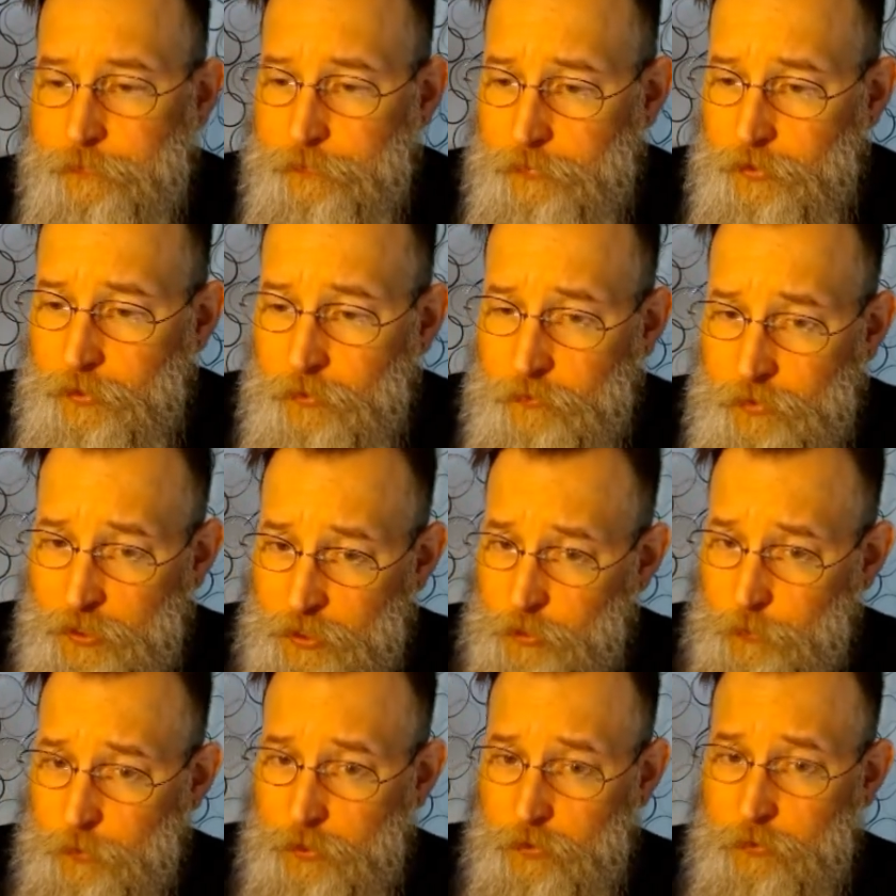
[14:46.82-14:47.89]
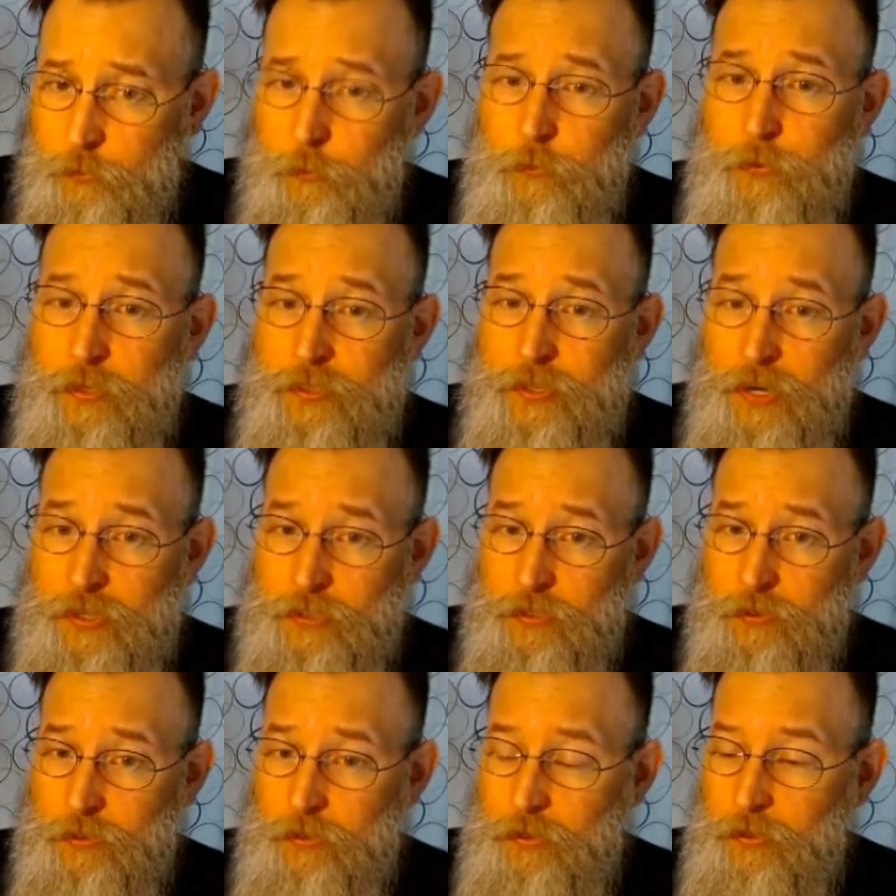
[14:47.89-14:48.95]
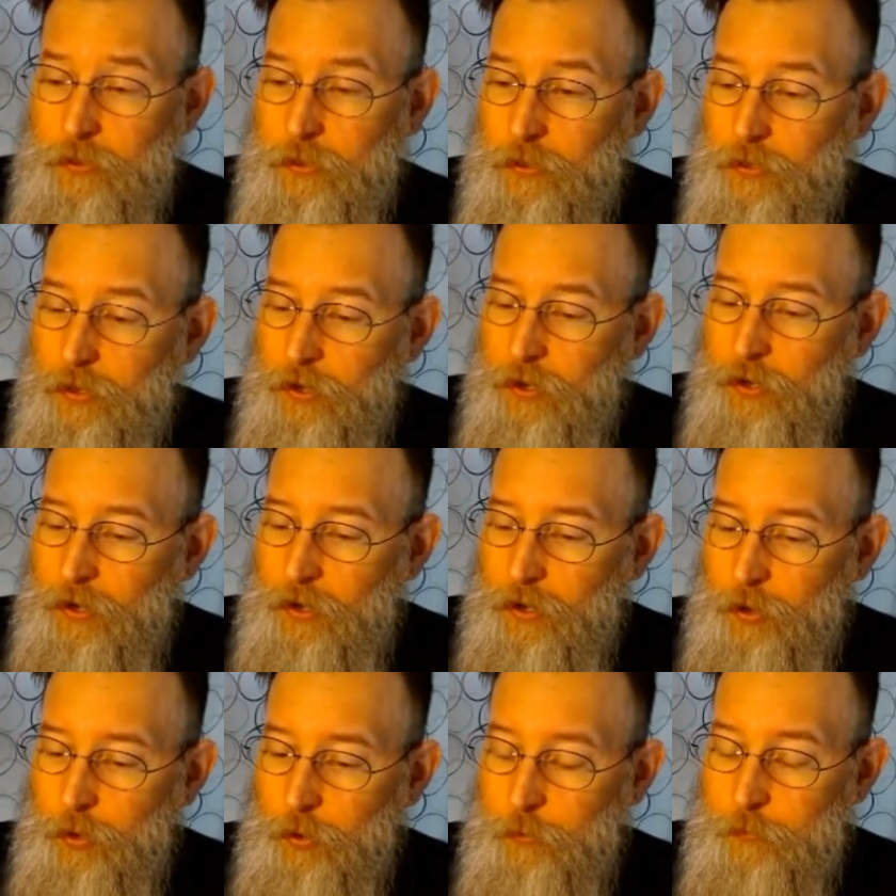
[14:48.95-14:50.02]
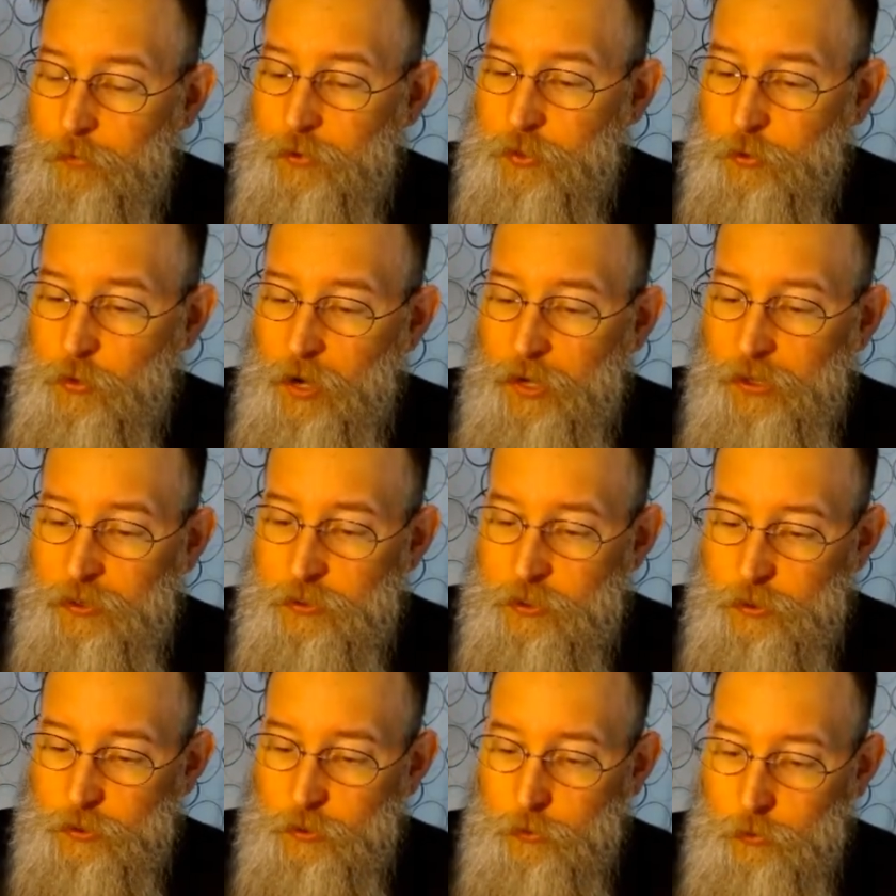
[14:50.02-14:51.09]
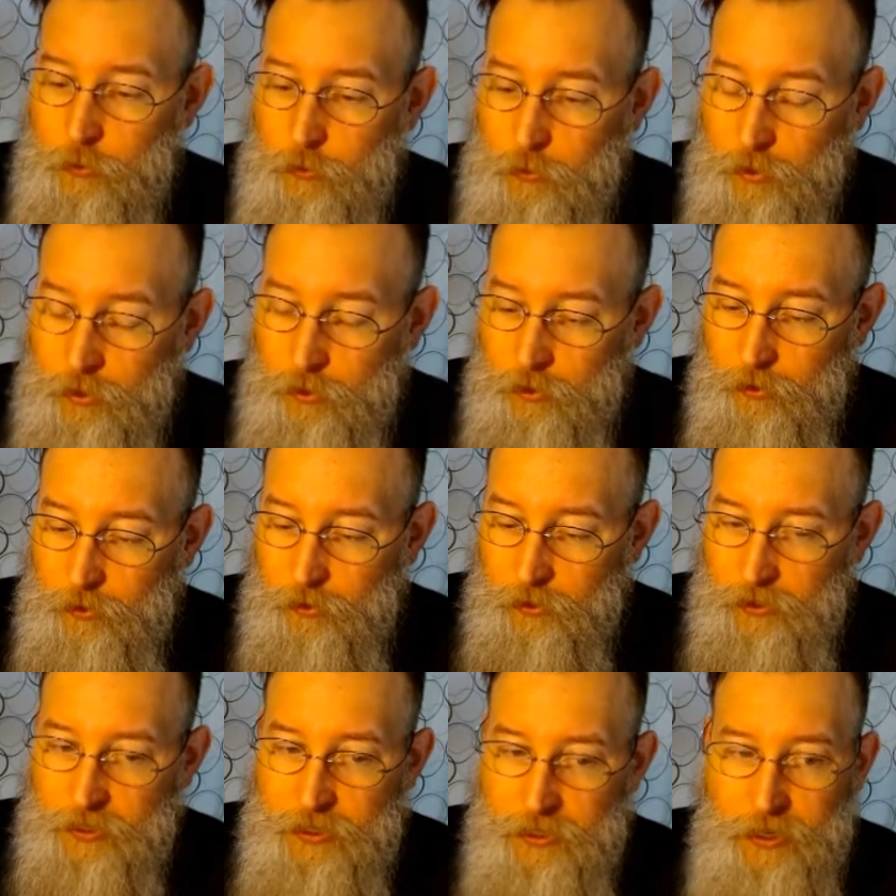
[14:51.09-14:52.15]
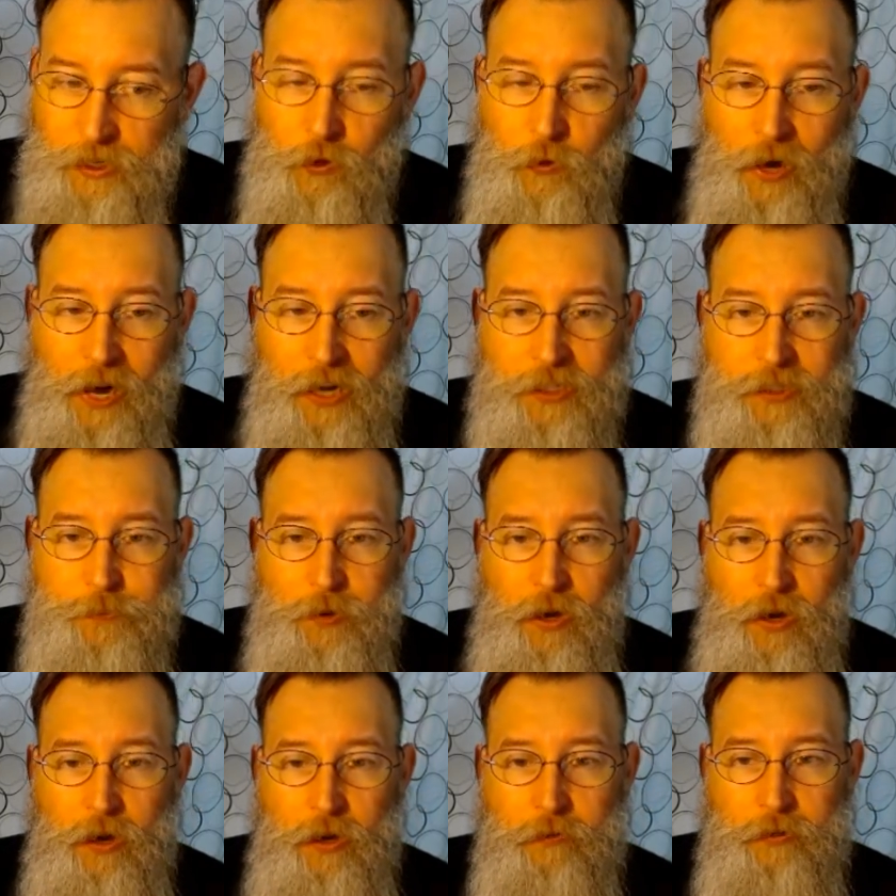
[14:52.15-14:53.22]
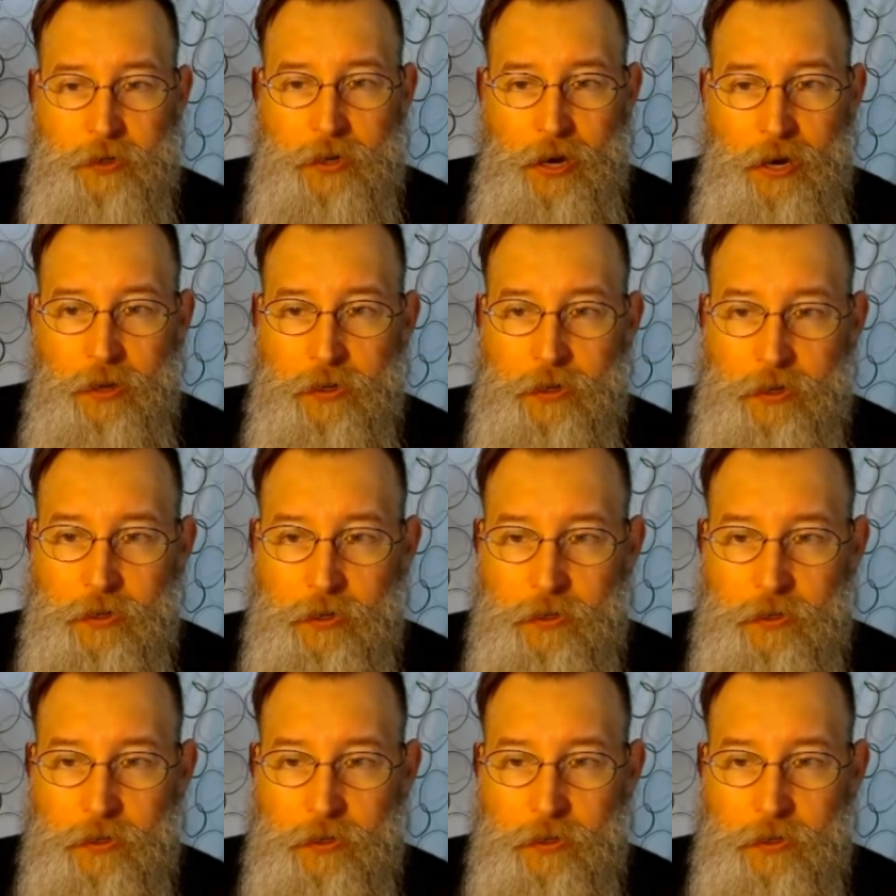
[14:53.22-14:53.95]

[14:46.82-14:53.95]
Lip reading: venturing through the desert, trying to get a grasp on reality.